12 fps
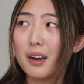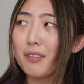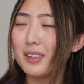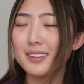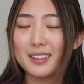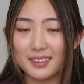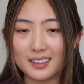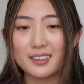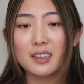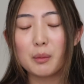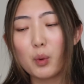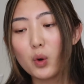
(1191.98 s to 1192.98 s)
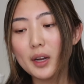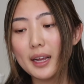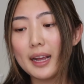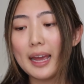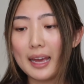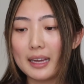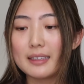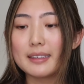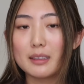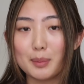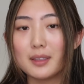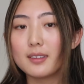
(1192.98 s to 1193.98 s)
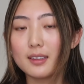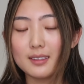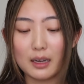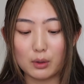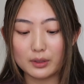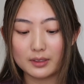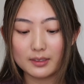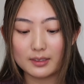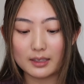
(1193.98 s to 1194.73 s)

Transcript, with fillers: breakfast at 6 in the morning and it's been 6 hours since